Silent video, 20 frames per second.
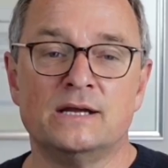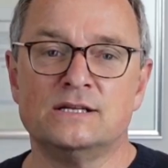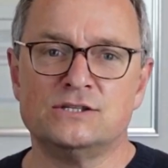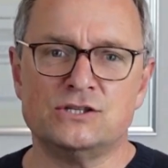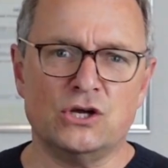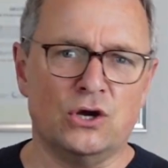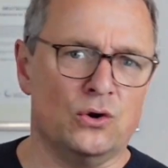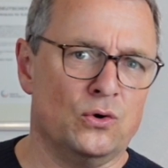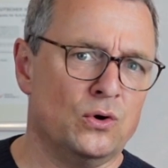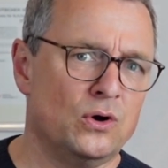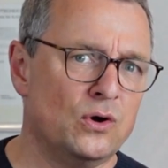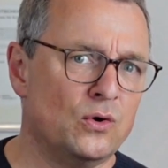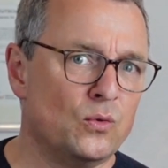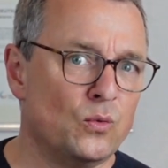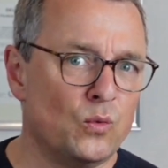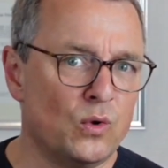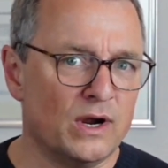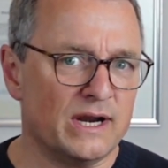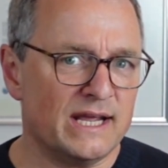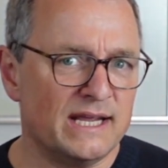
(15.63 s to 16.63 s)
So,
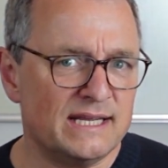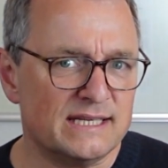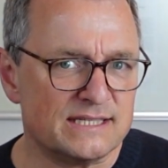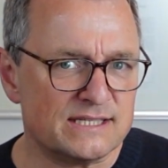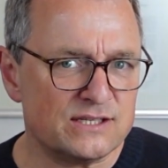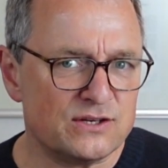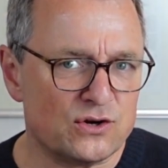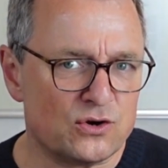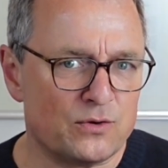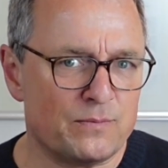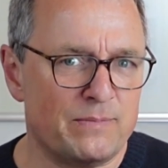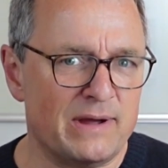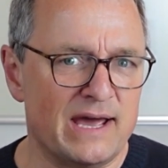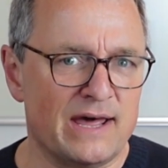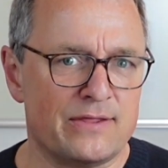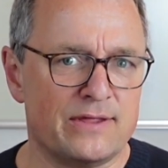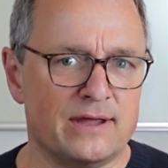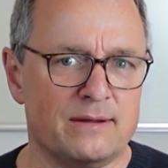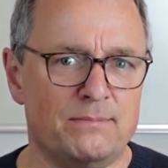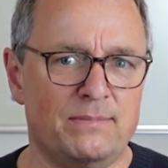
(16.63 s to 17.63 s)
what is
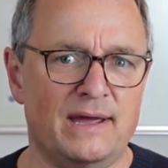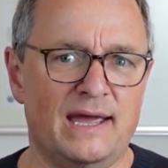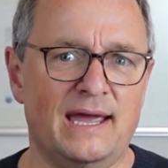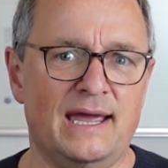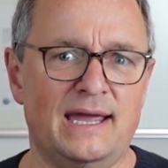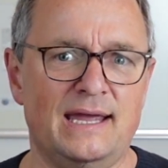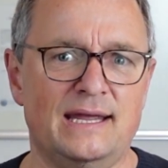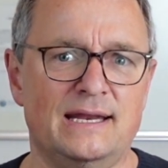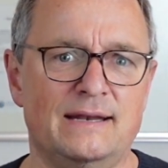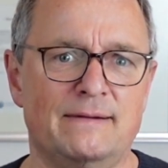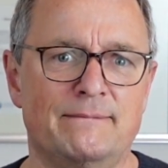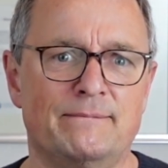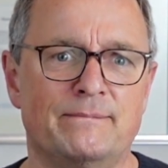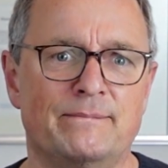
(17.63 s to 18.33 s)
neuropathic pain?